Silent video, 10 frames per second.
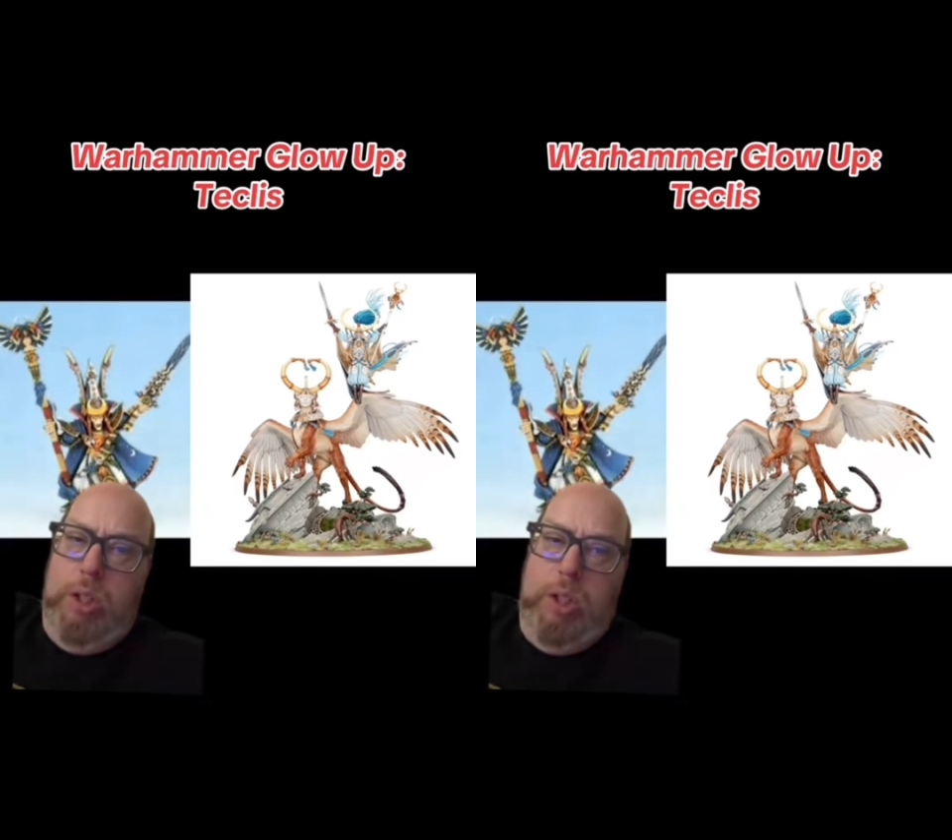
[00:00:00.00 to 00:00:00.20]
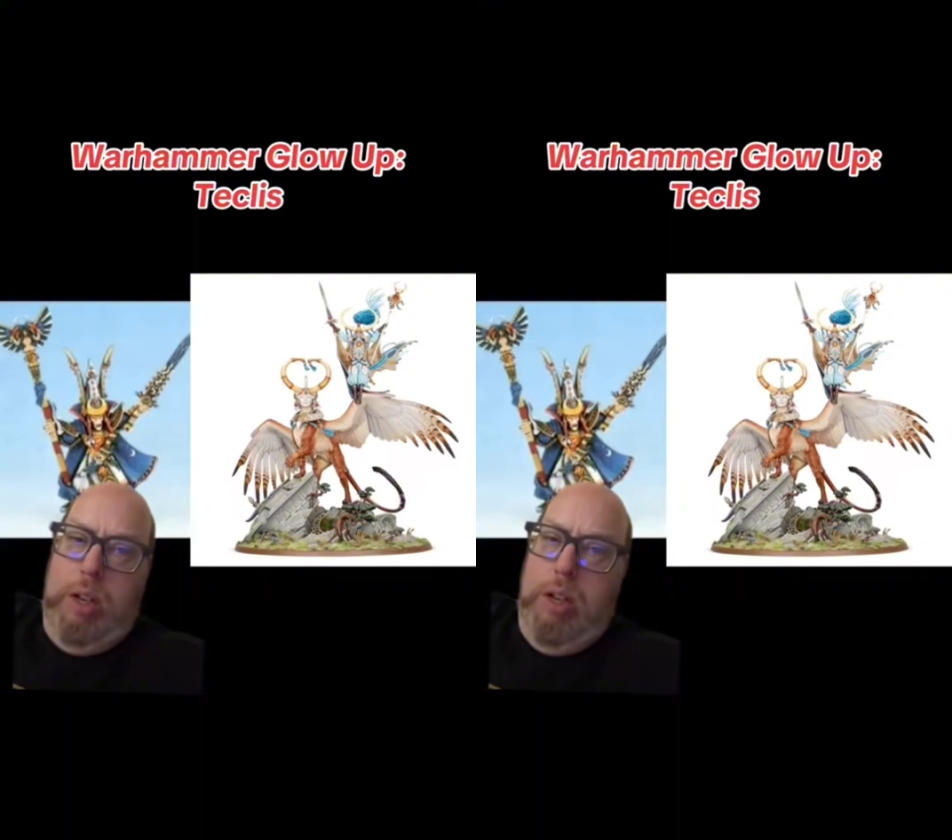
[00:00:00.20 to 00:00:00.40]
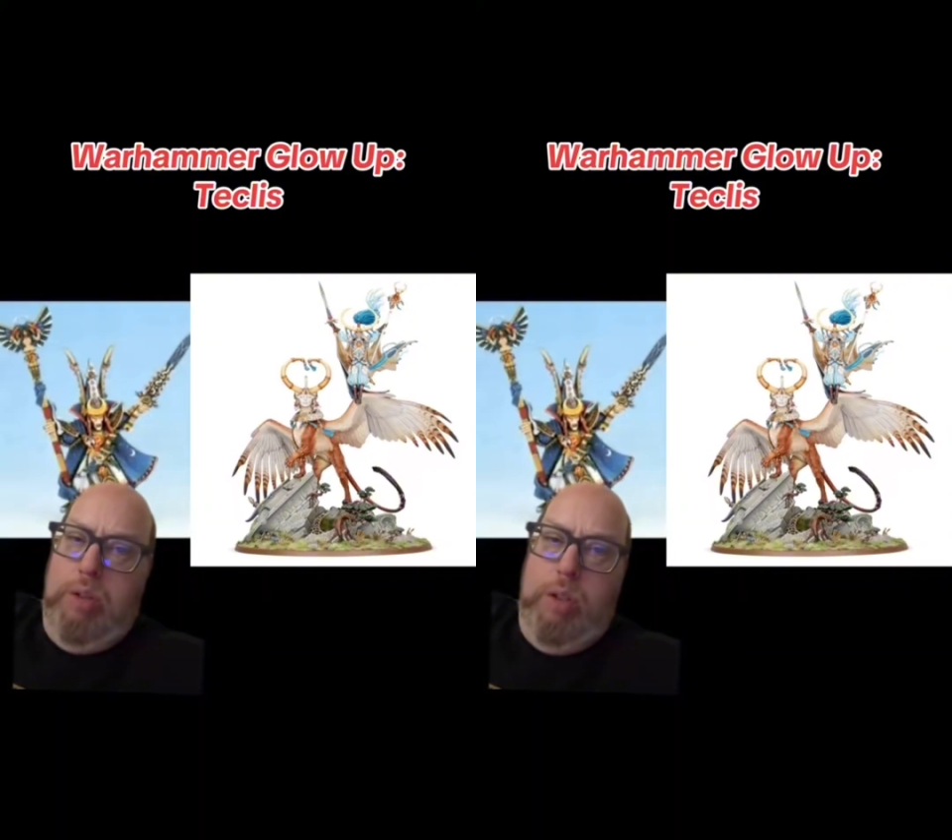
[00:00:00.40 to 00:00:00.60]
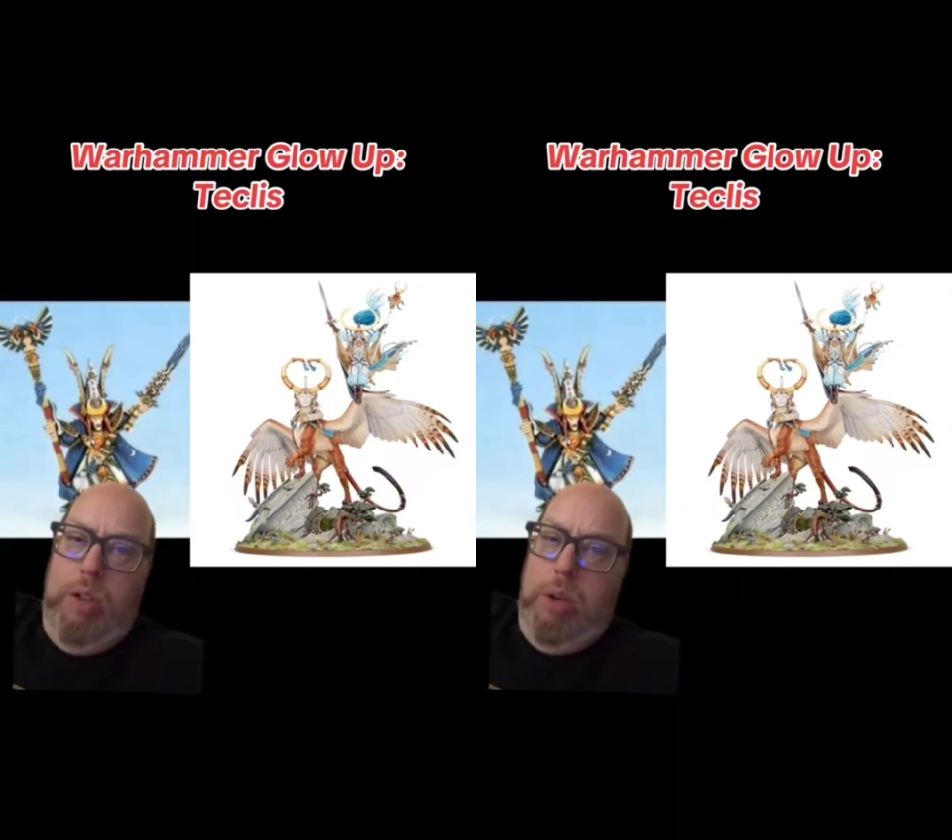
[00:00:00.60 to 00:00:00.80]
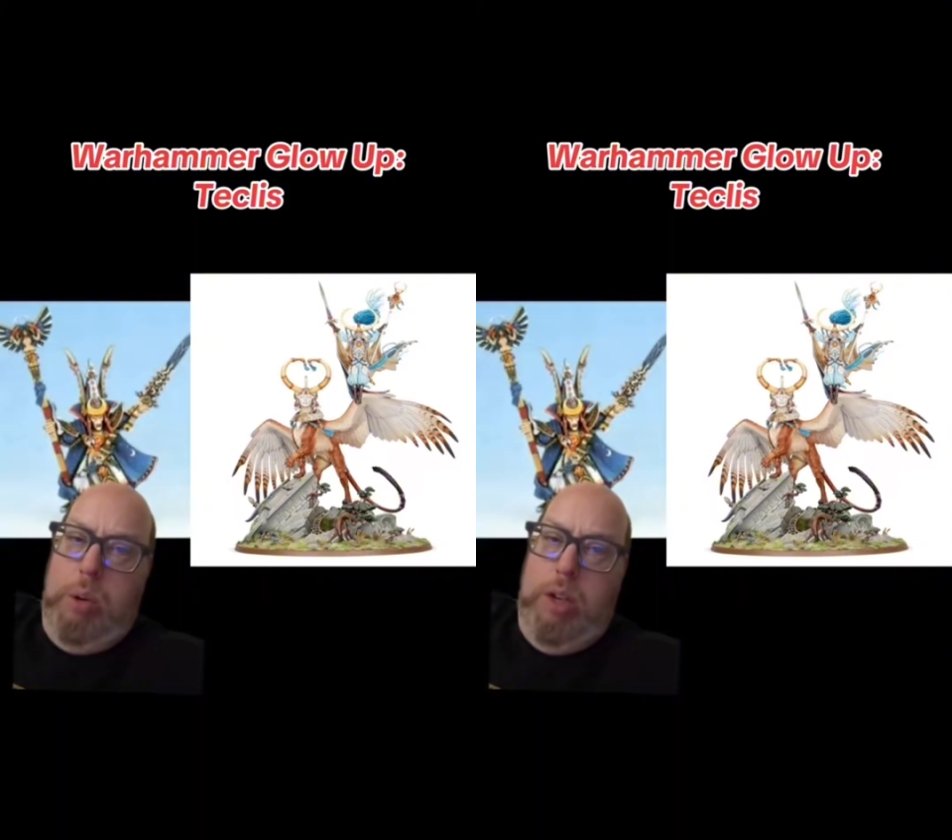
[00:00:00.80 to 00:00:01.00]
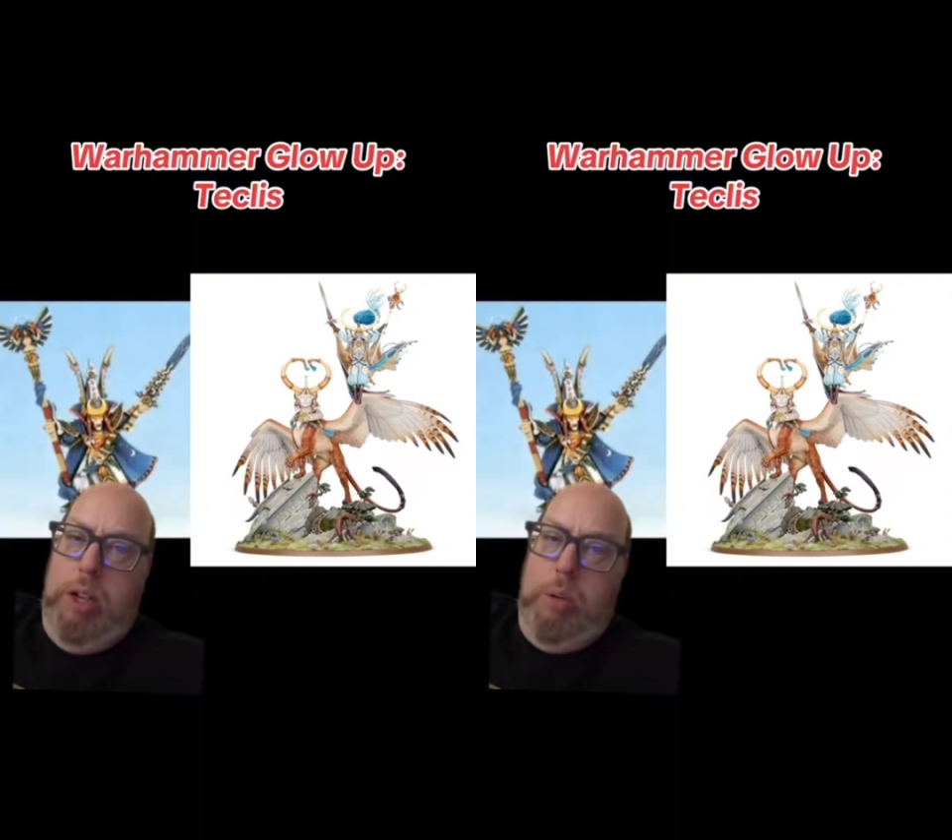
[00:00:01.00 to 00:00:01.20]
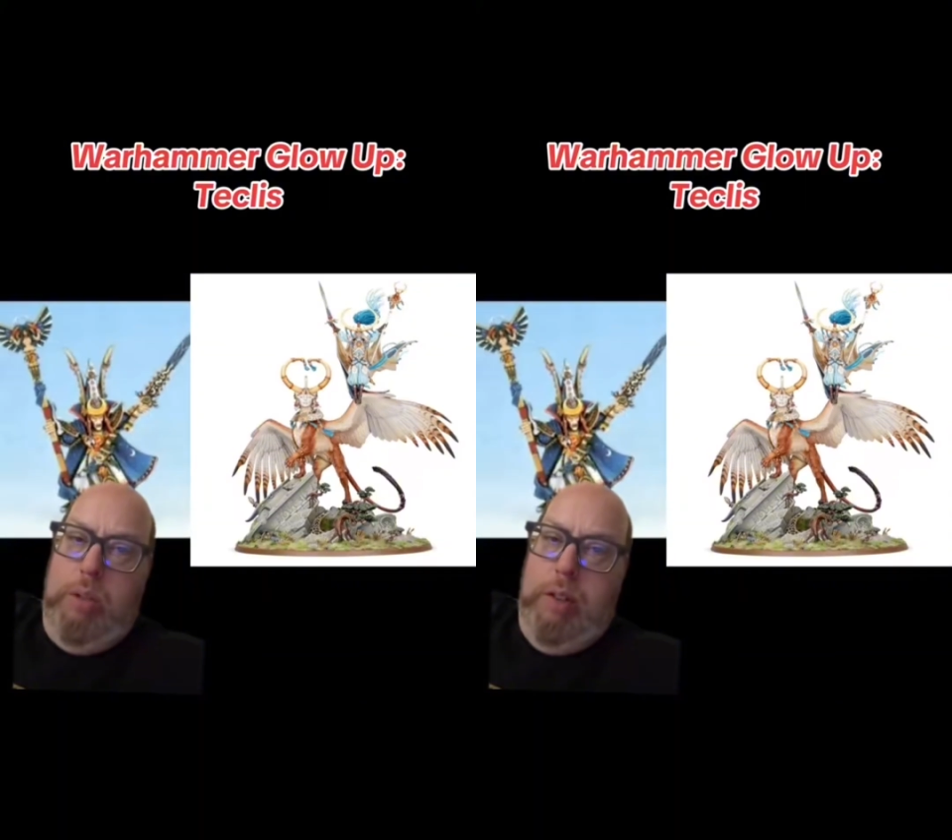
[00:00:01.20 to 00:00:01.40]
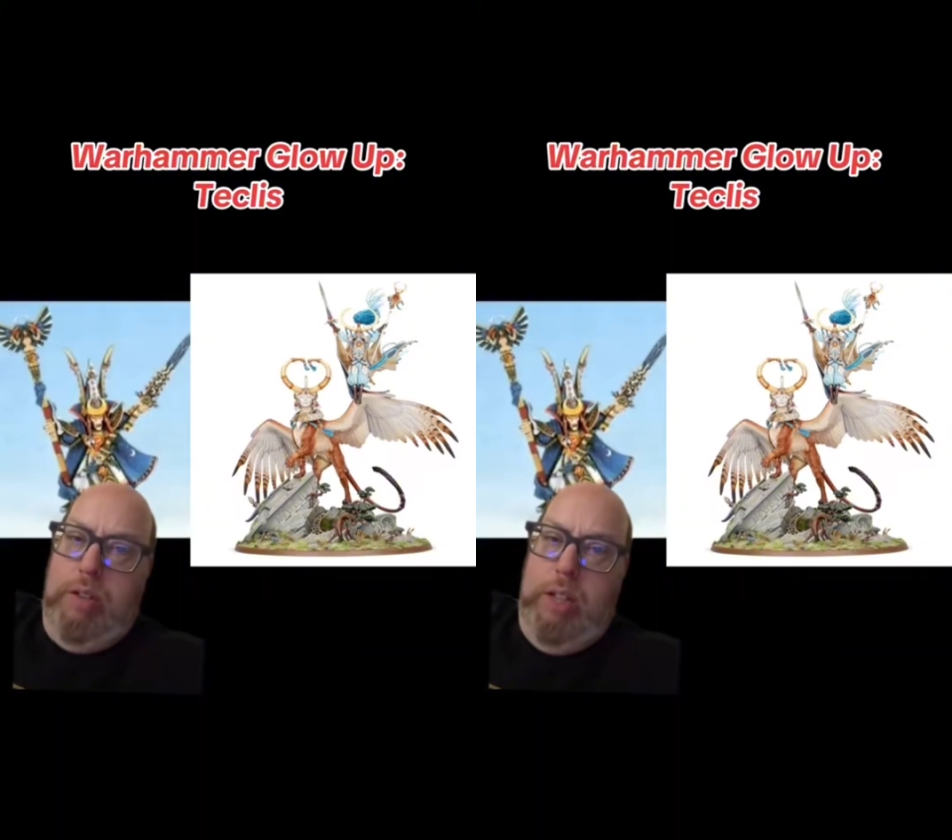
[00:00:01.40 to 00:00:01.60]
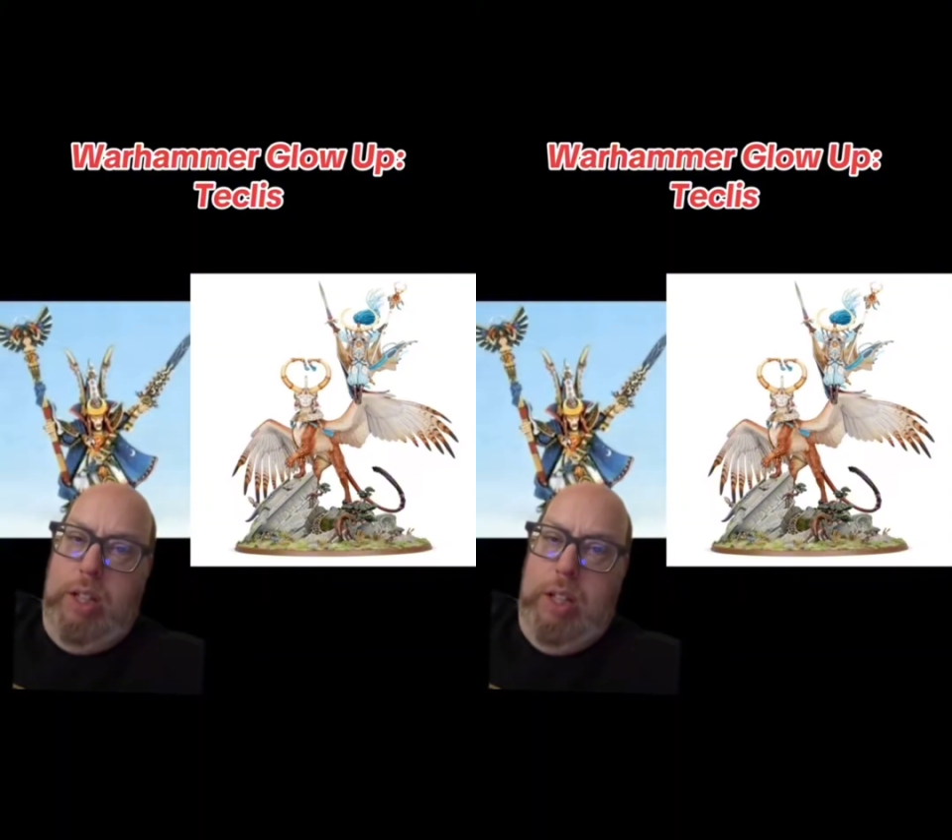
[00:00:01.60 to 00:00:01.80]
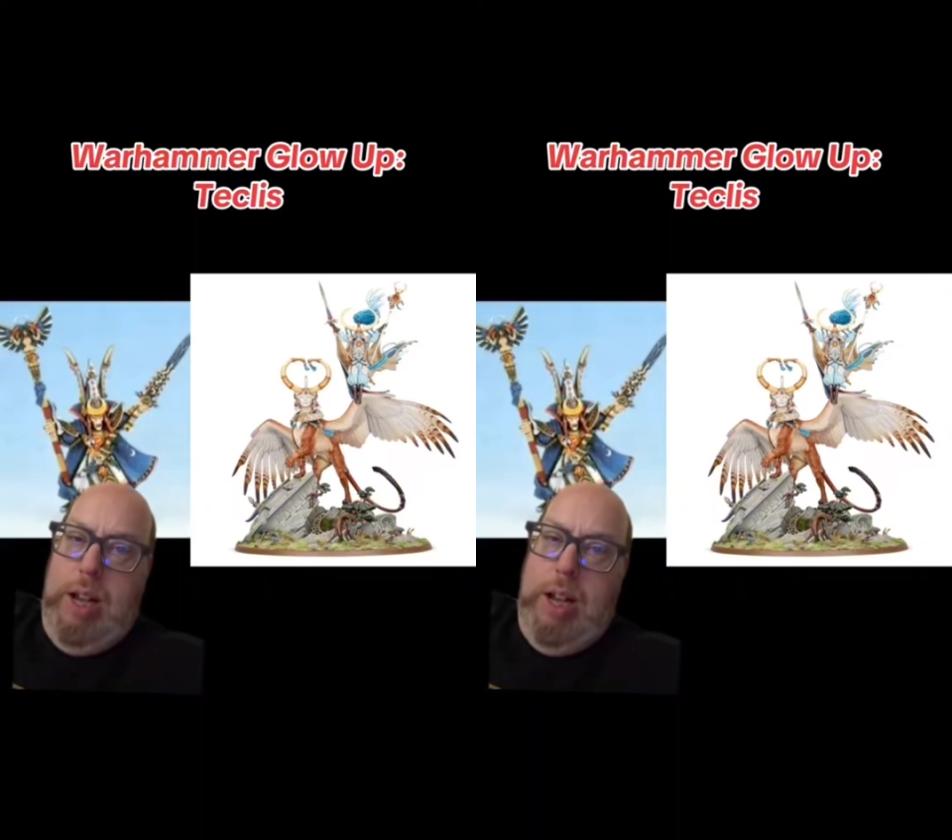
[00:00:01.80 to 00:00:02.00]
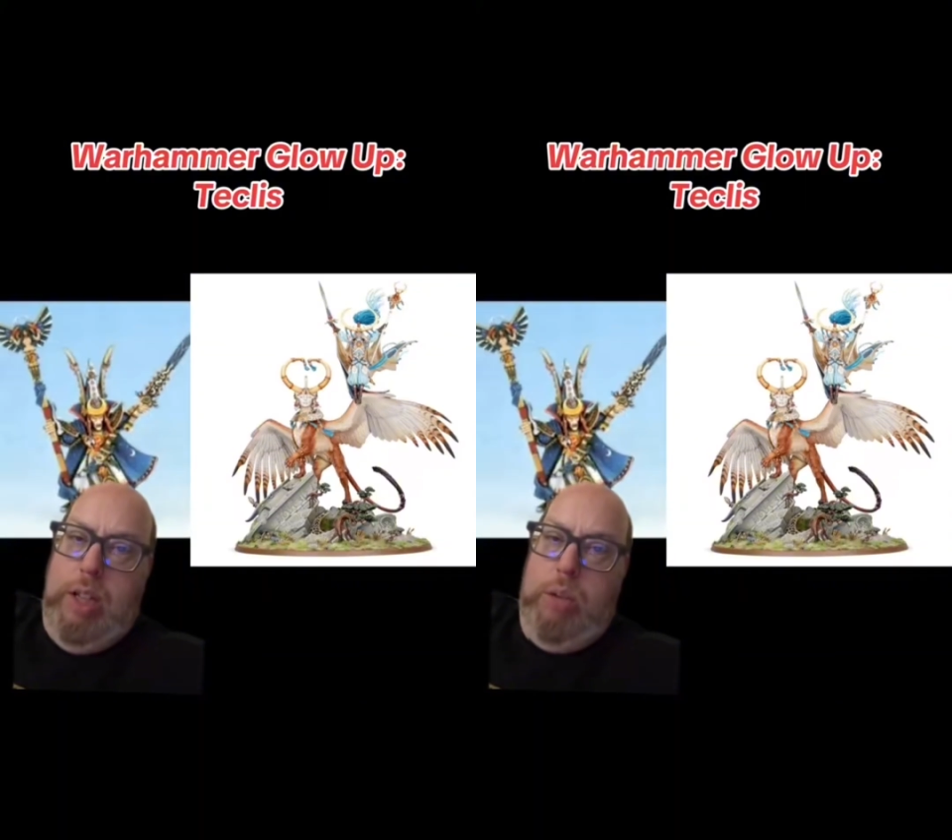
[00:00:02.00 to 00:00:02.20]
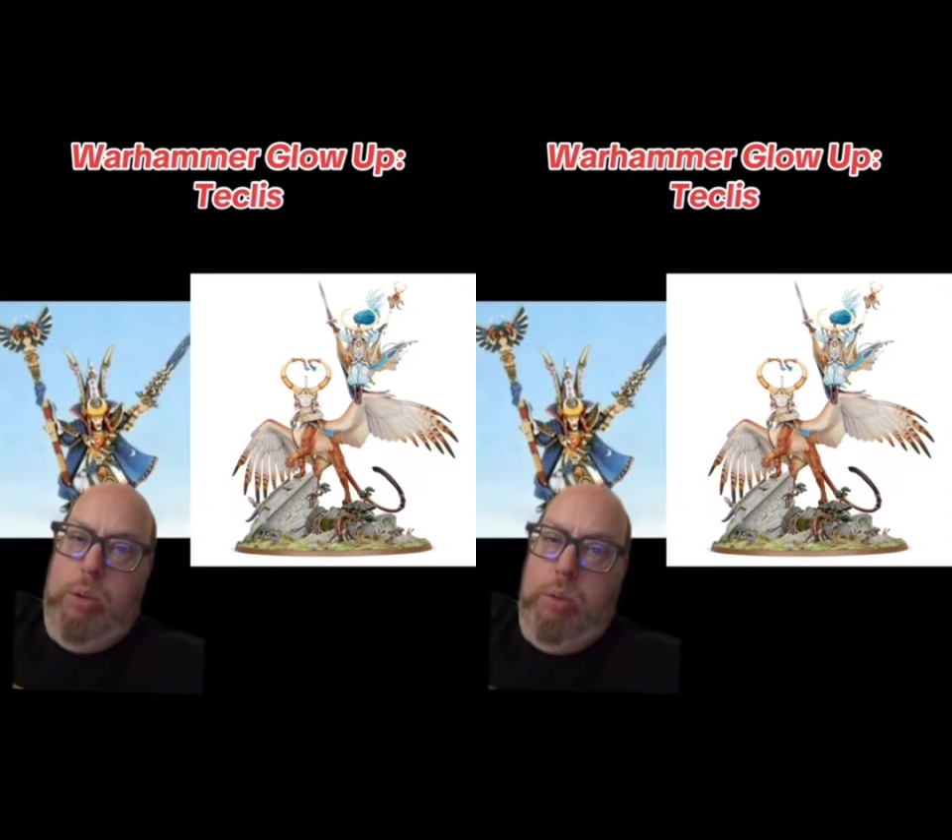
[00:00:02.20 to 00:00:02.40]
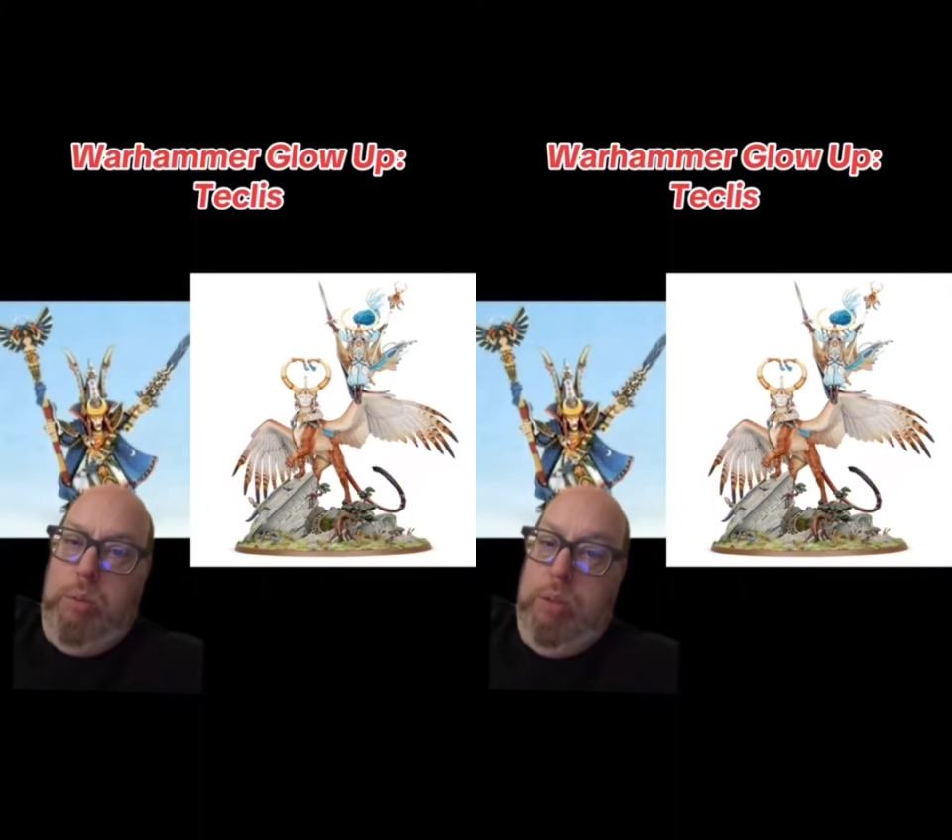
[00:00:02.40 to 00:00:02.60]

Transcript: because I have no idea what that thing is at all.